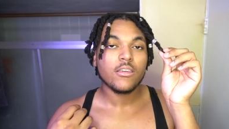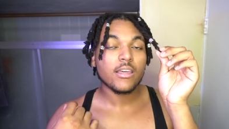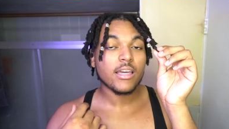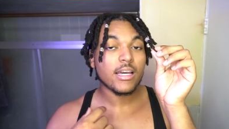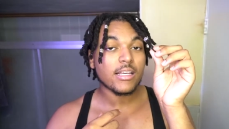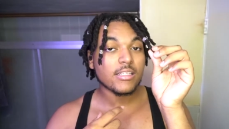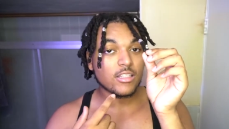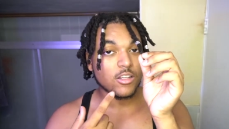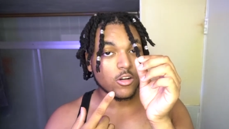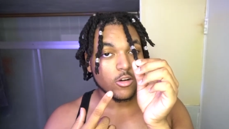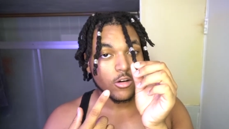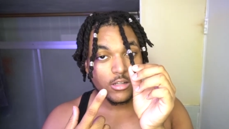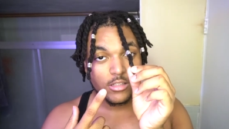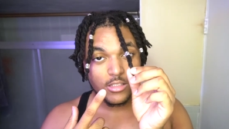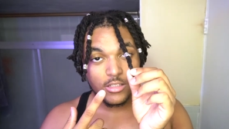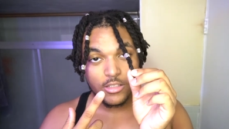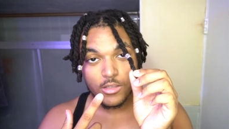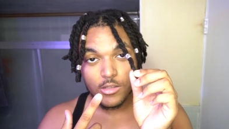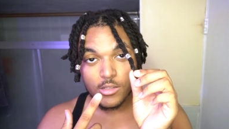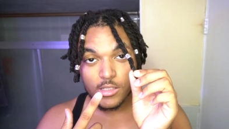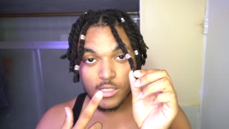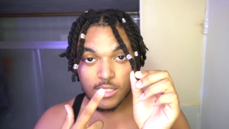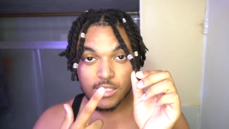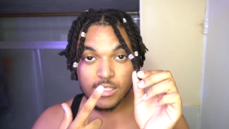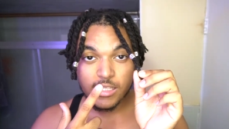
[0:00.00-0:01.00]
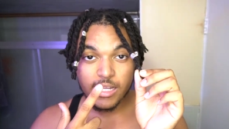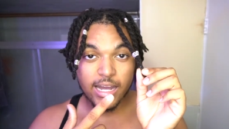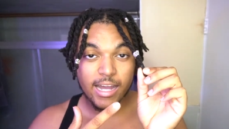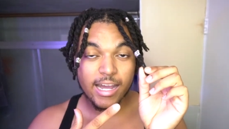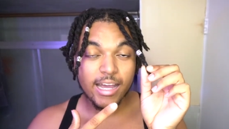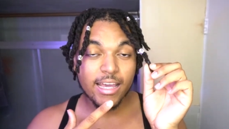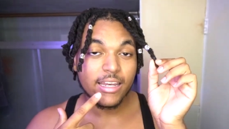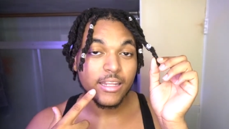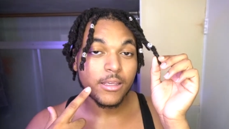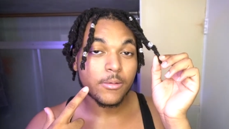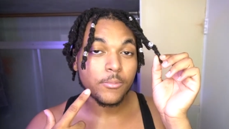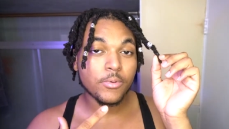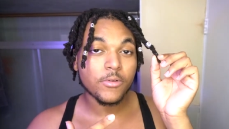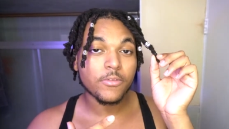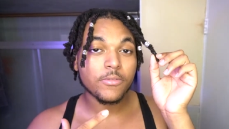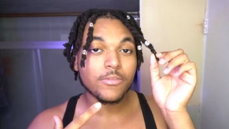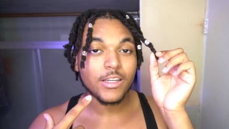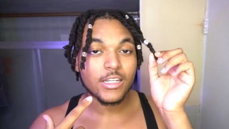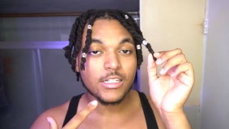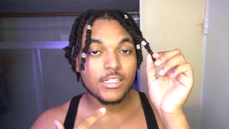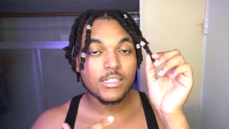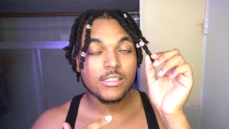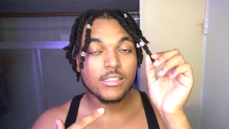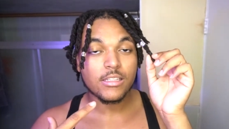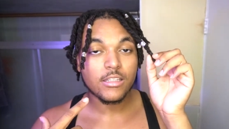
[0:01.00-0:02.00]
You guys could also use these to hide
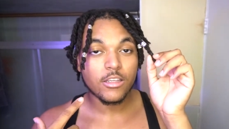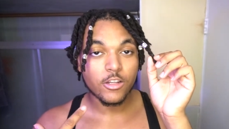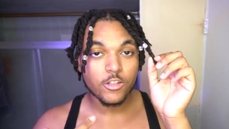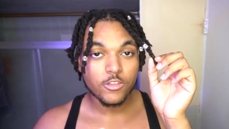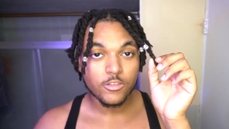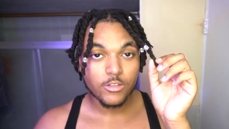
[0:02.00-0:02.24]
imperfections in your